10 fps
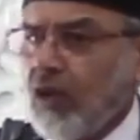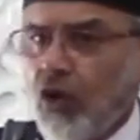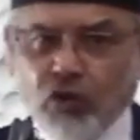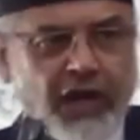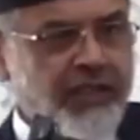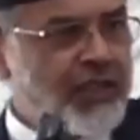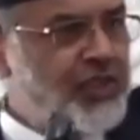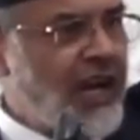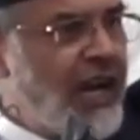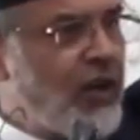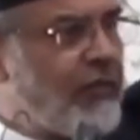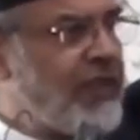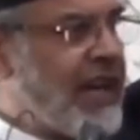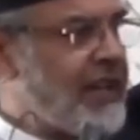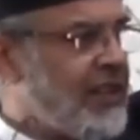look at the child of
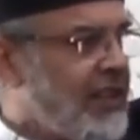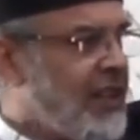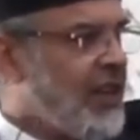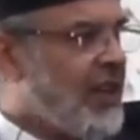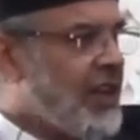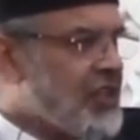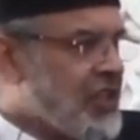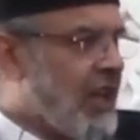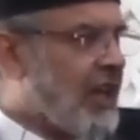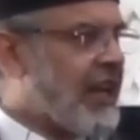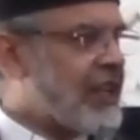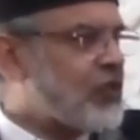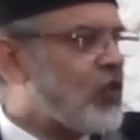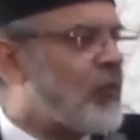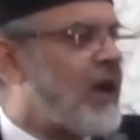that. Inshallah,
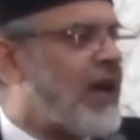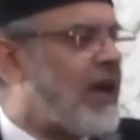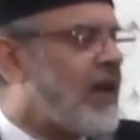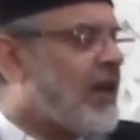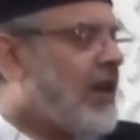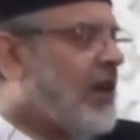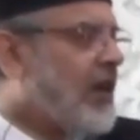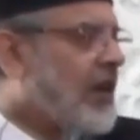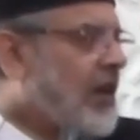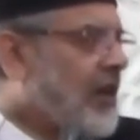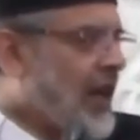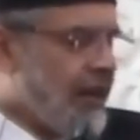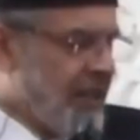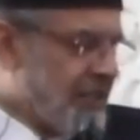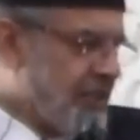next khutbah,
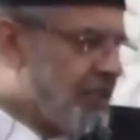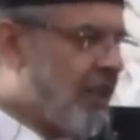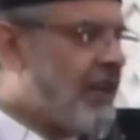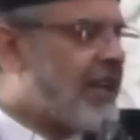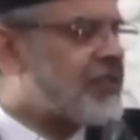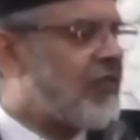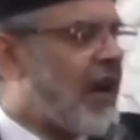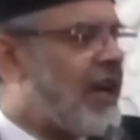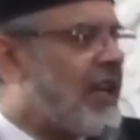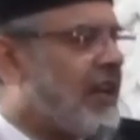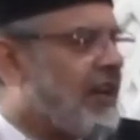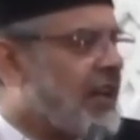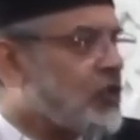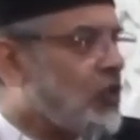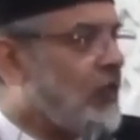not necessarily next Friday,
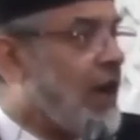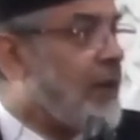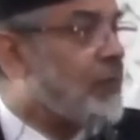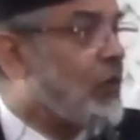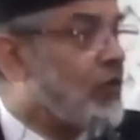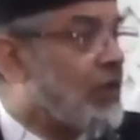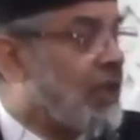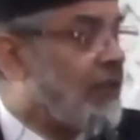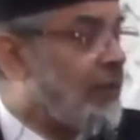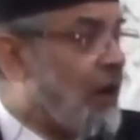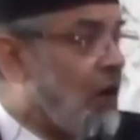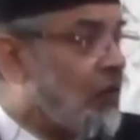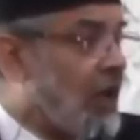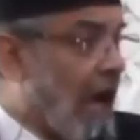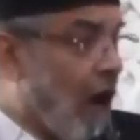next khutbah I'm going to give
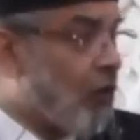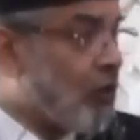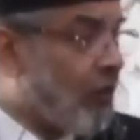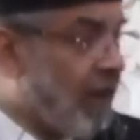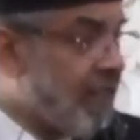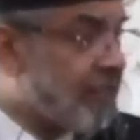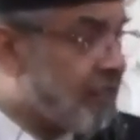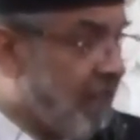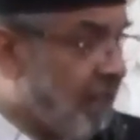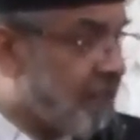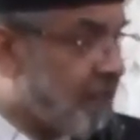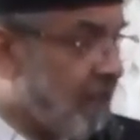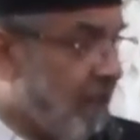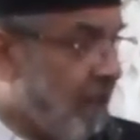about how to raise kids.